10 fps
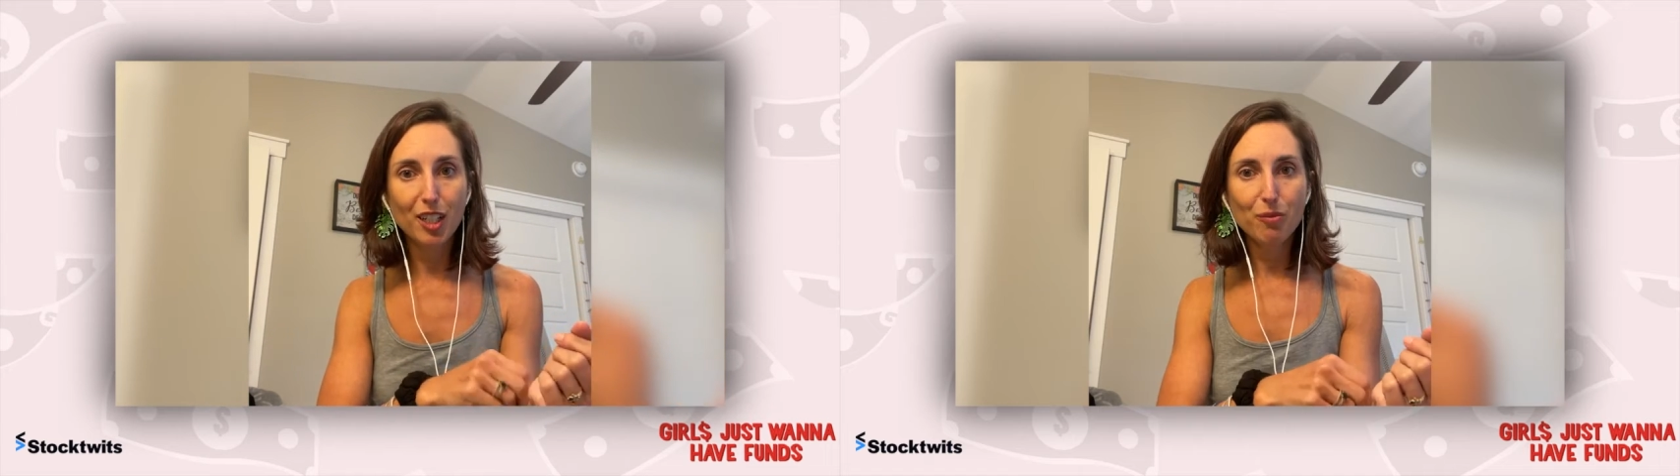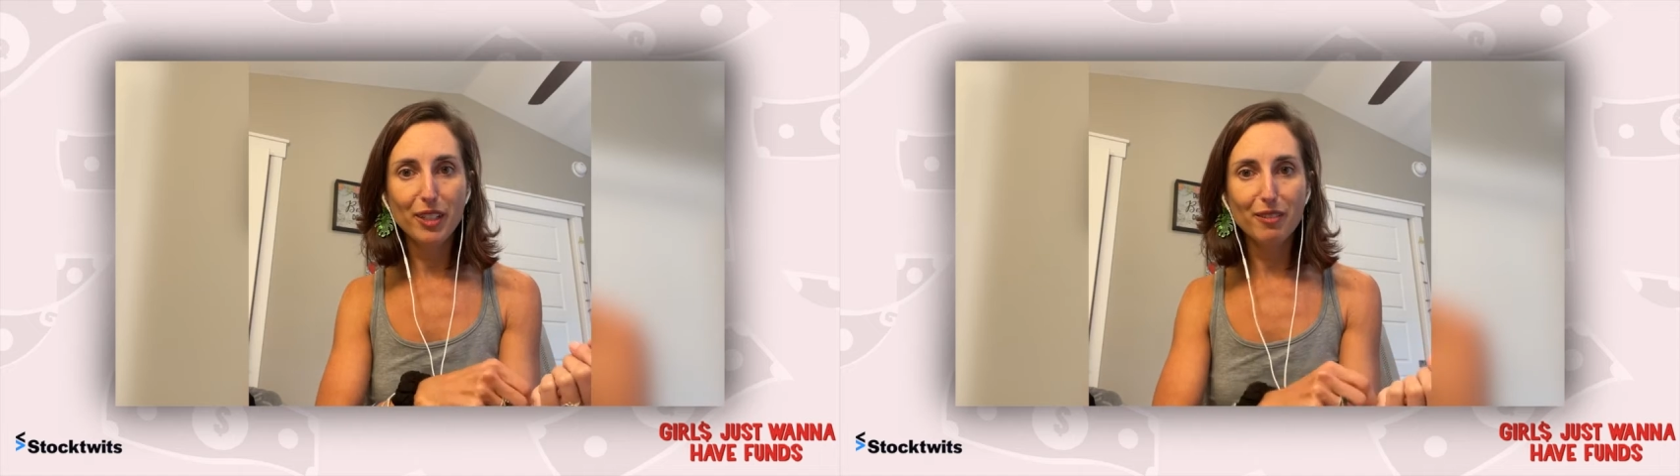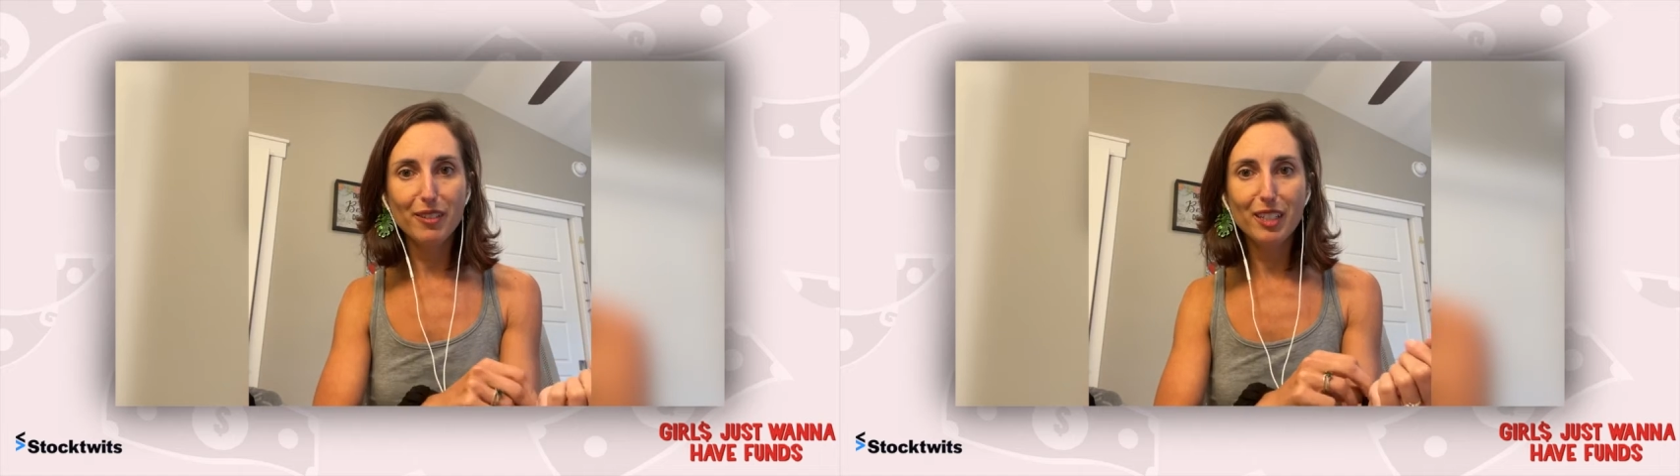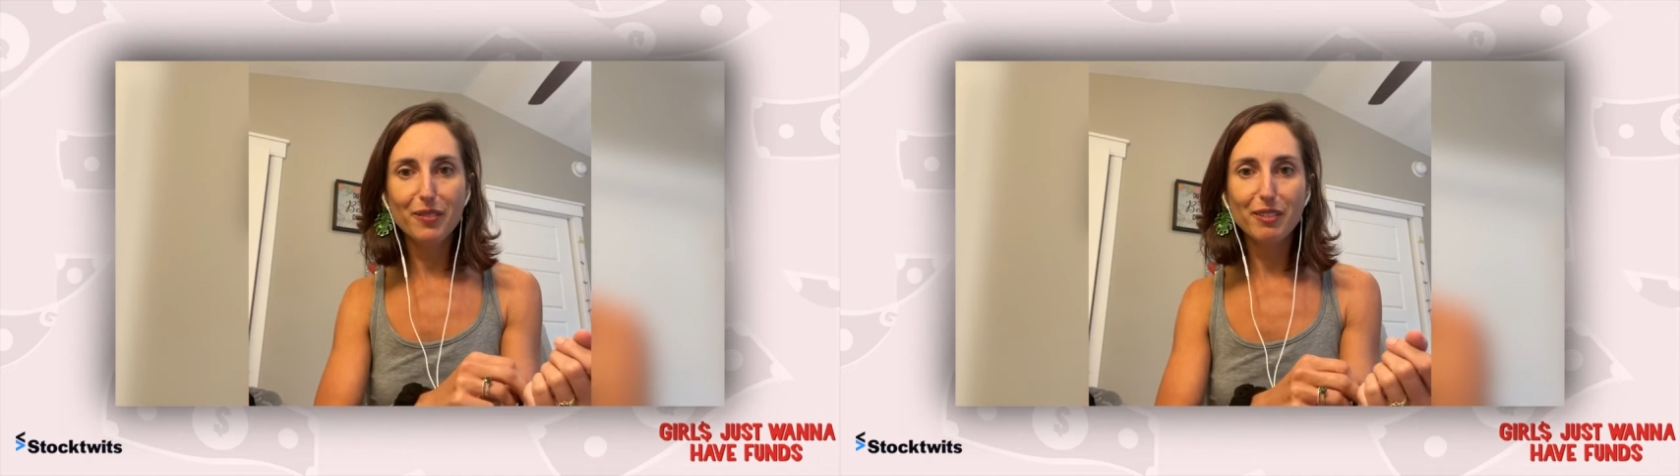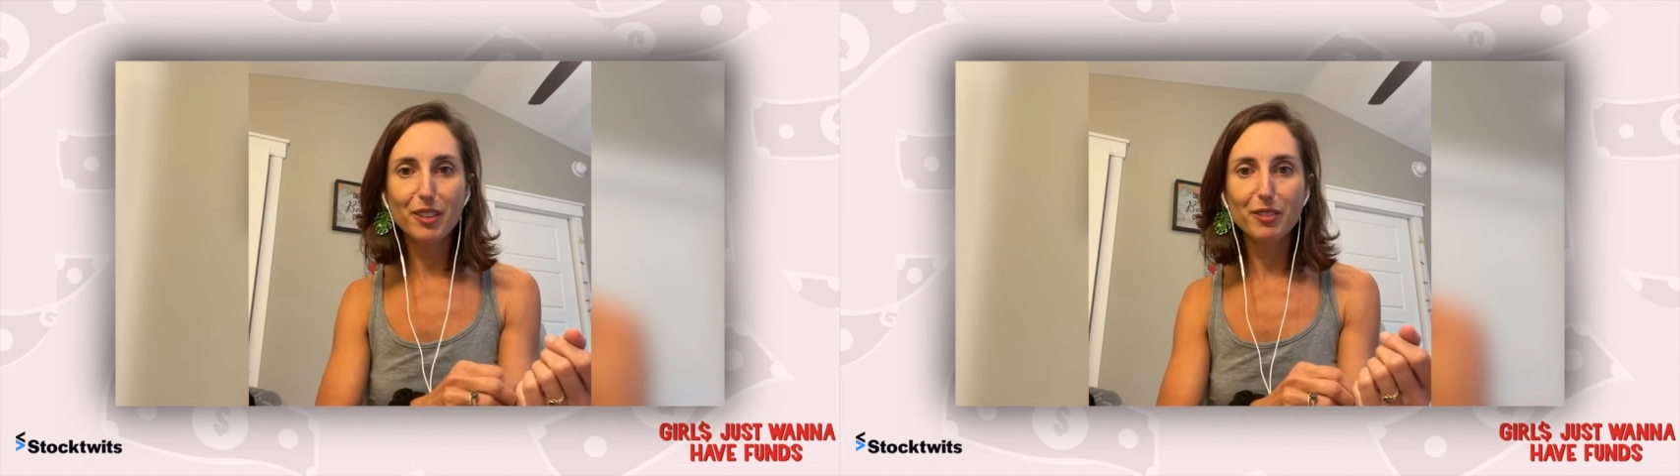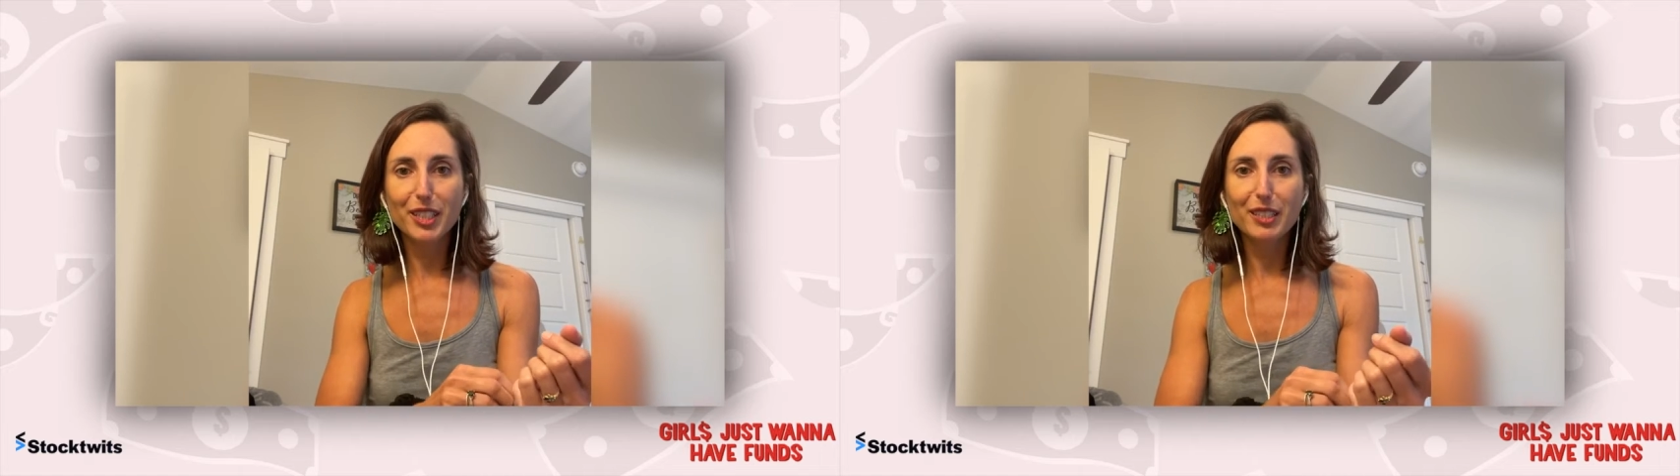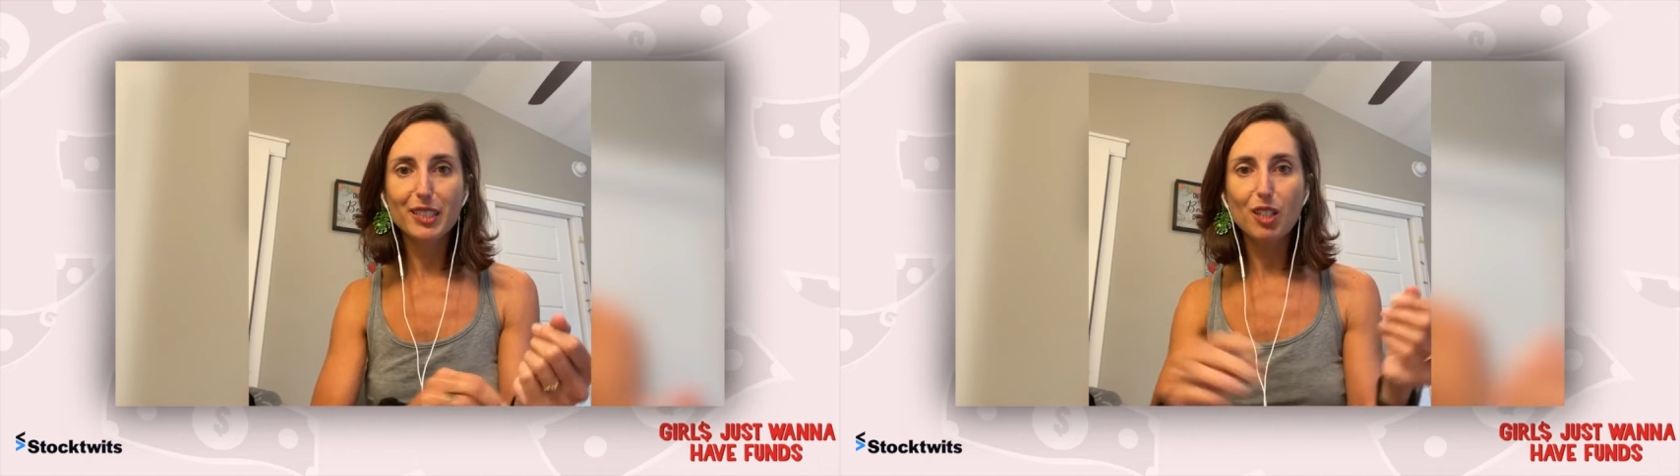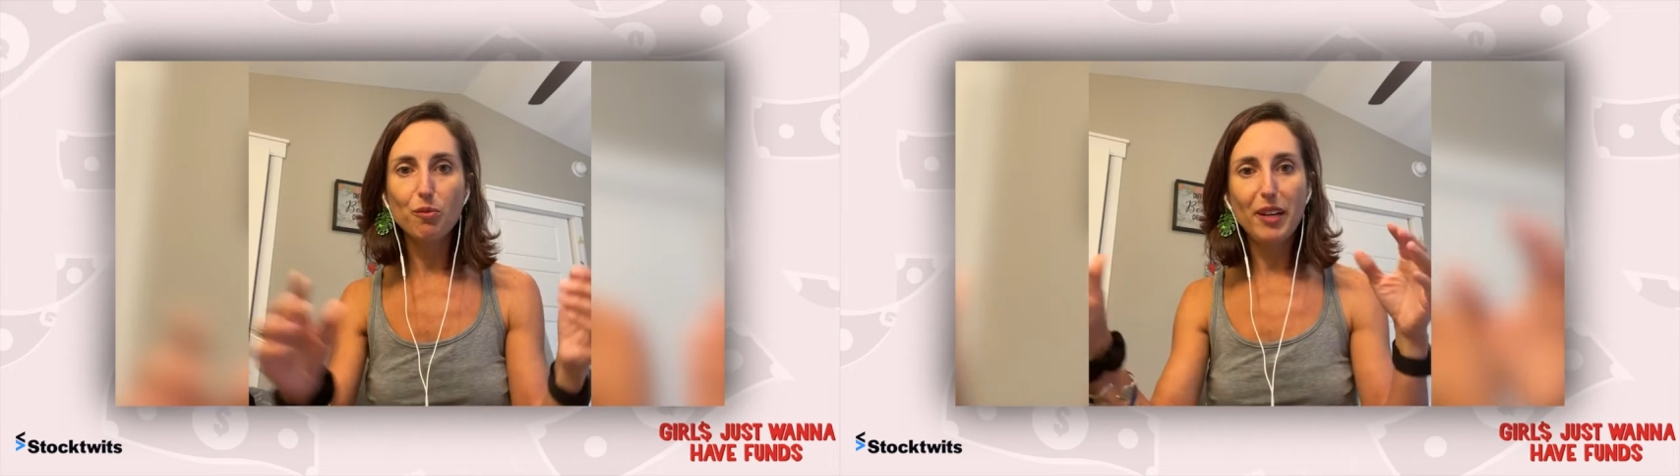But if everyone was on the
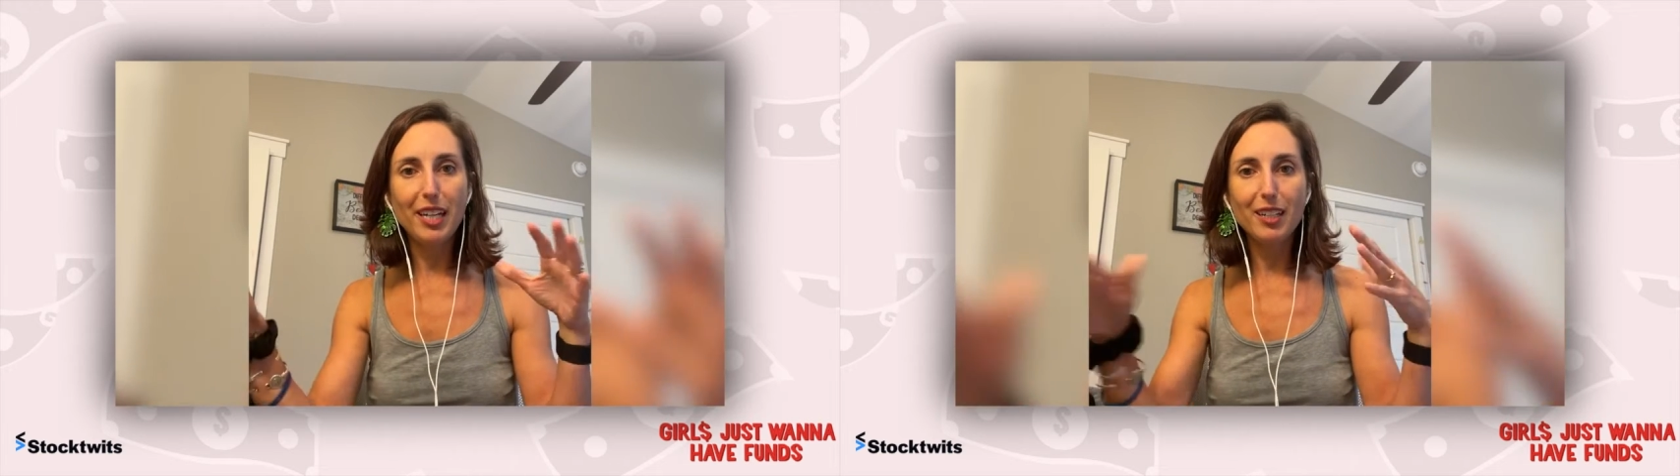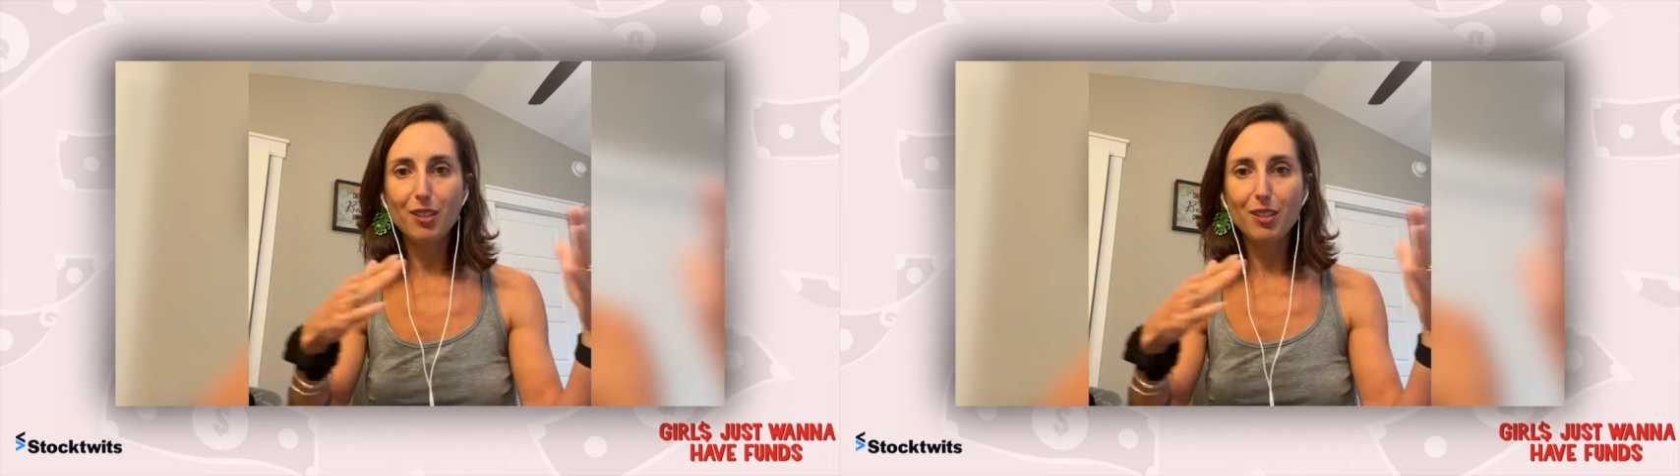same bank,